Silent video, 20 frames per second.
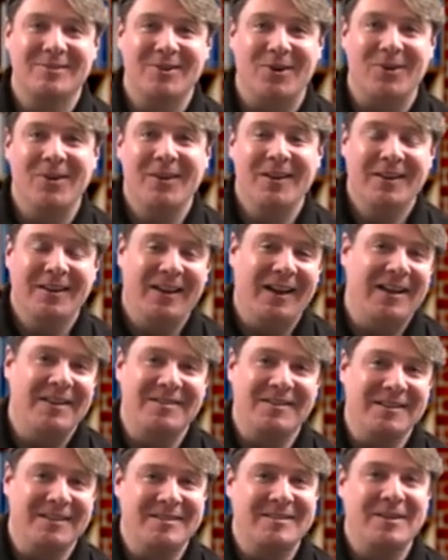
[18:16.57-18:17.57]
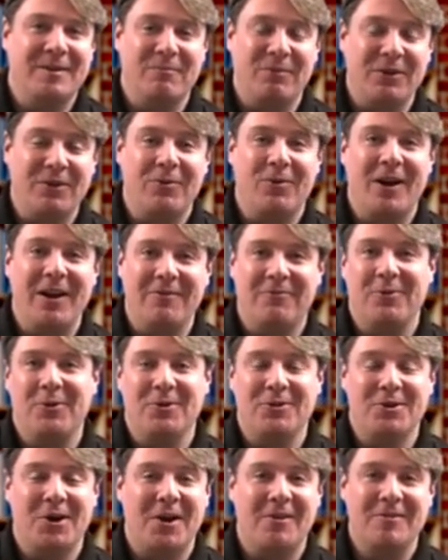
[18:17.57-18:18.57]
So it's something great for
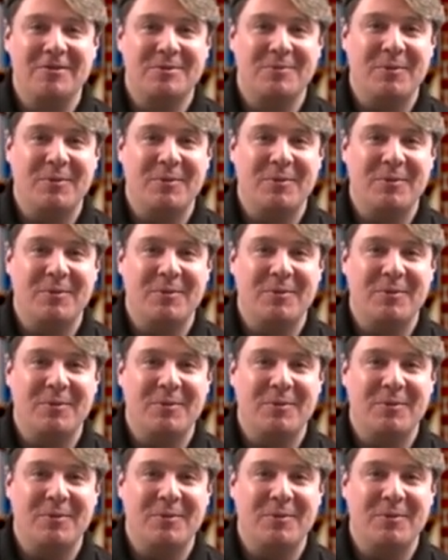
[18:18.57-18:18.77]
your daughters